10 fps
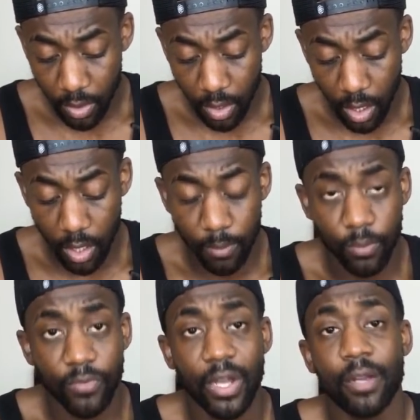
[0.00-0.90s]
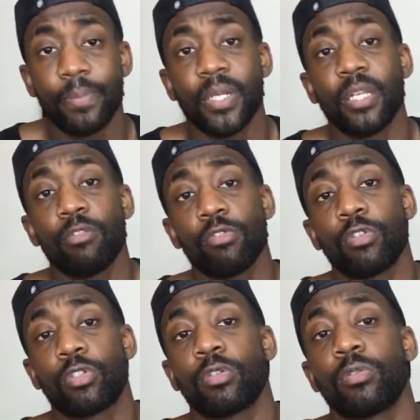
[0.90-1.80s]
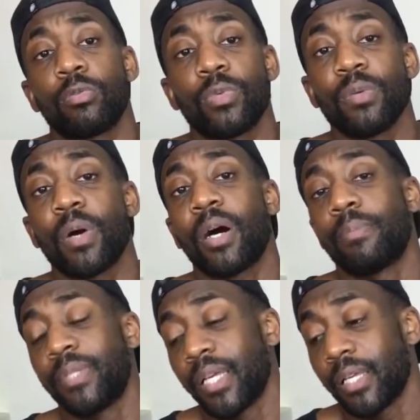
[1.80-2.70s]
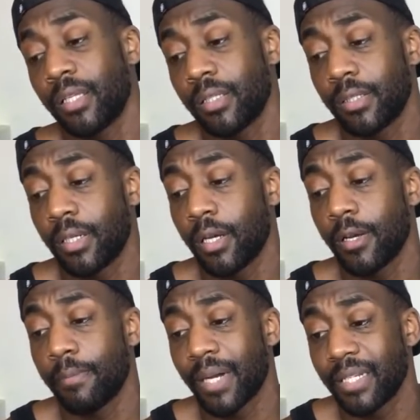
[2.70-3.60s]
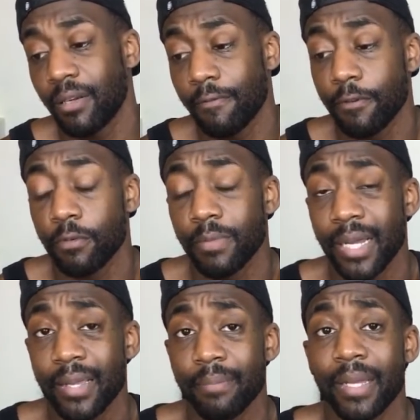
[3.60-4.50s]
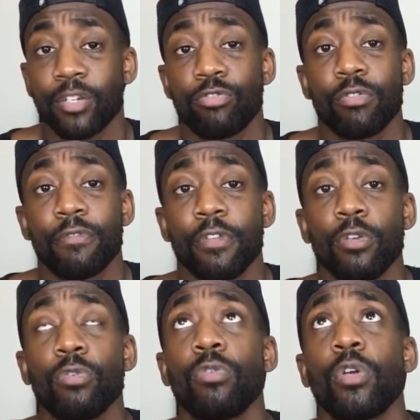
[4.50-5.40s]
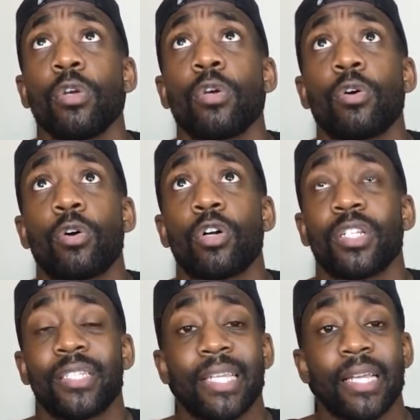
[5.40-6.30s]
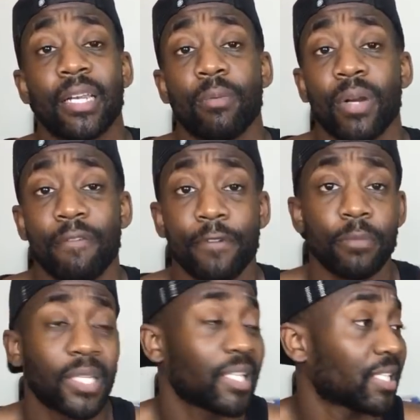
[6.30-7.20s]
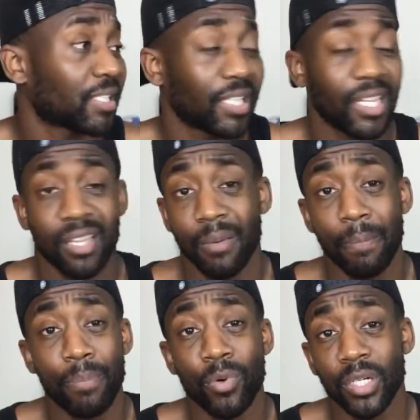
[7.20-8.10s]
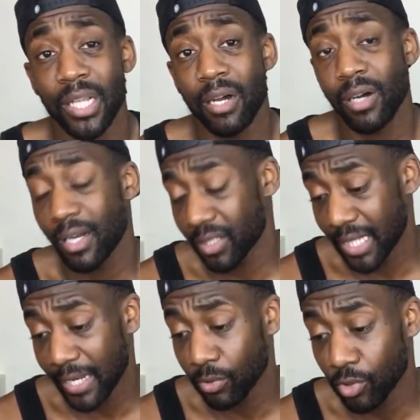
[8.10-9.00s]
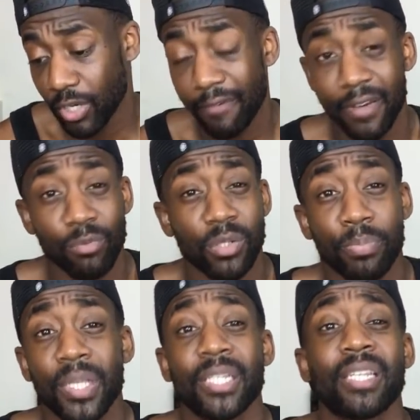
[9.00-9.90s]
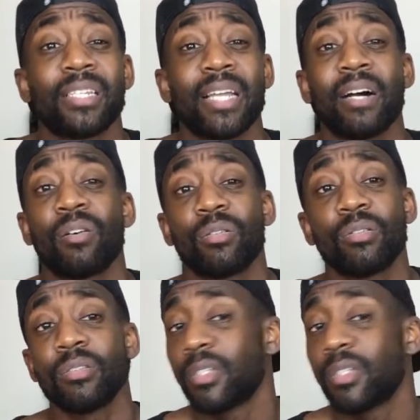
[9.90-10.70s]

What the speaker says: with Harry Pinero. So we were up there. I didn't film my match review on the day. Then when I filmed it yesterday, it bugged out outside Old Trafford. It was pissing down,